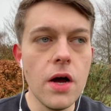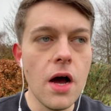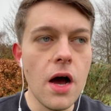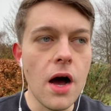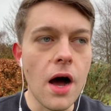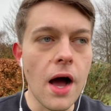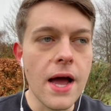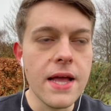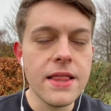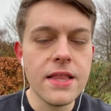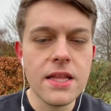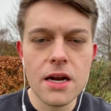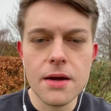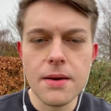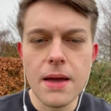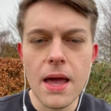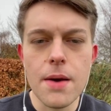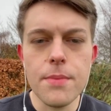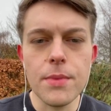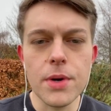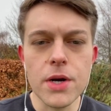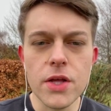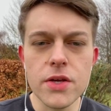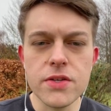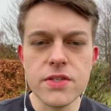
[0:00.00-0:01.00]
I ended up getting
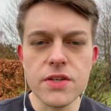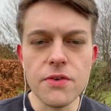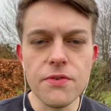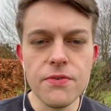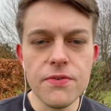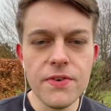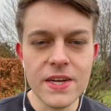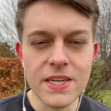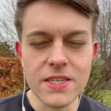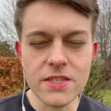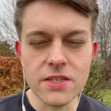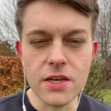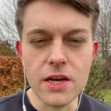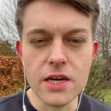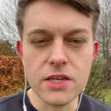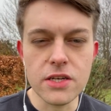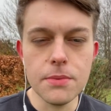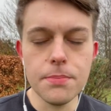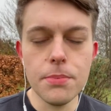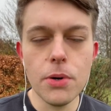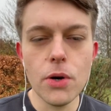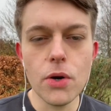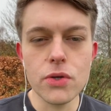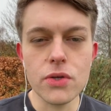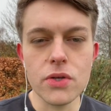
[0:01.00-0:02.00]
one of those little things that you actually
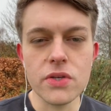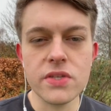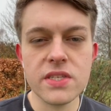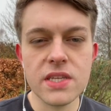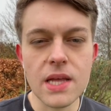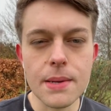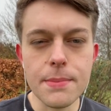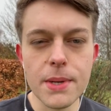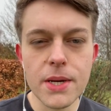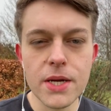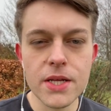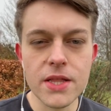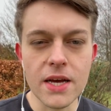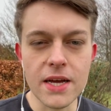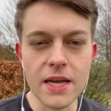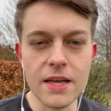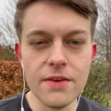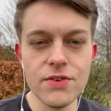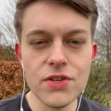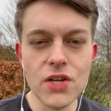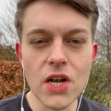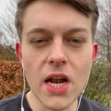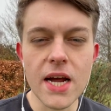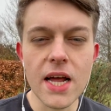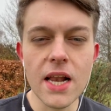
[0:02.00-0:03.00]
put on your stomach that gives
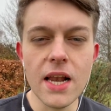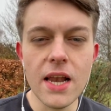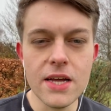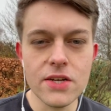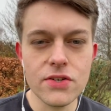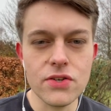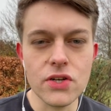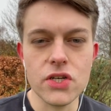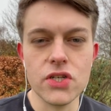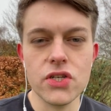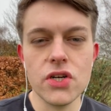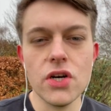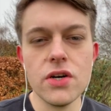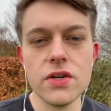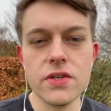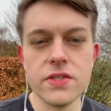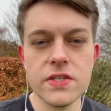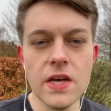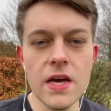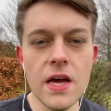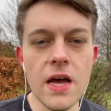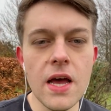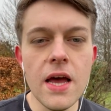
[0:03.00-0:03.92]
you like electric shocks.